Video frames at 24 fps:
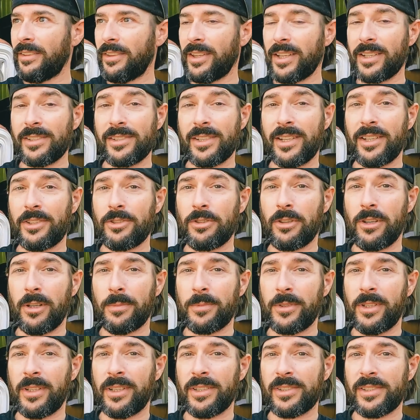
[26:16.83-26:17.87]
Things get
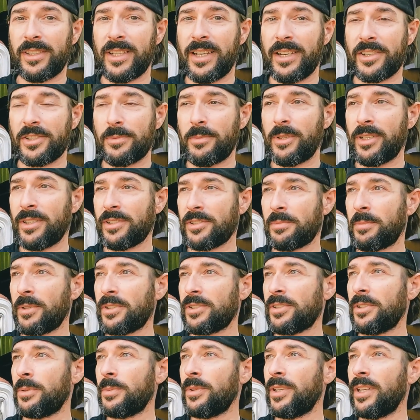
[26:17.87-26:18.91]
dropped on us last minute,
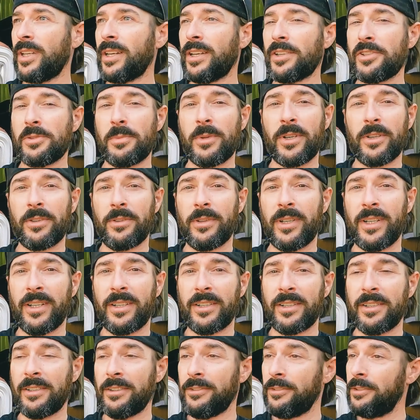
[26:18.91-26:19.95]
especially with the Iceman
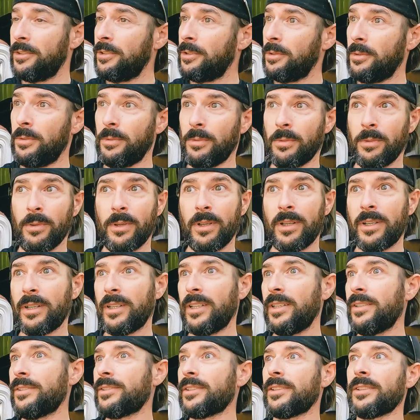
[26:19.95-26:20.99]
around. I never know
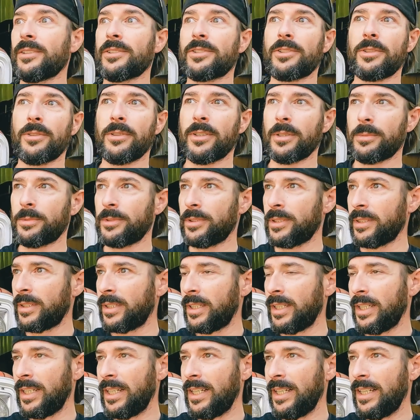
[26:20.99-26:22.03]
what he's going to show up with.
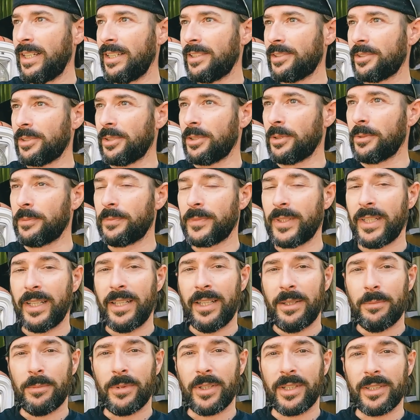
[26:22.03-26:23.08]
So,
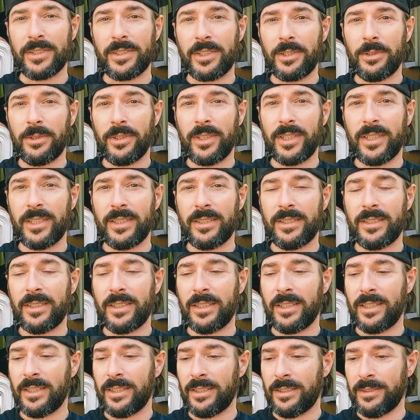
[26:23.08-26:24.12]
but until then,
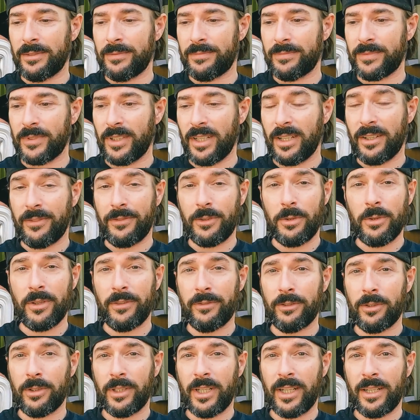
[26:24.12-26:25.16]
yeah, if you
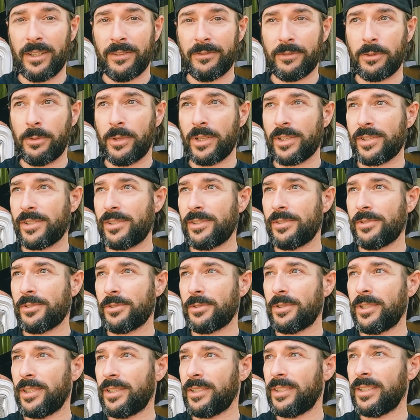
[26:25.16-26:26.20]
ever have
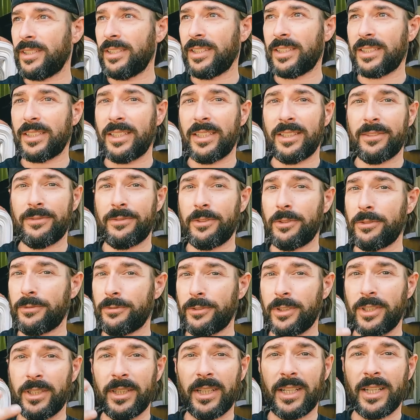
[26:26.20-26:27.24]
questions or anything like that, feel
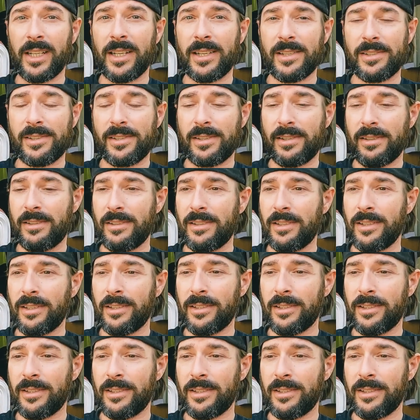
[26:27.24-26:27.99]
free to ask.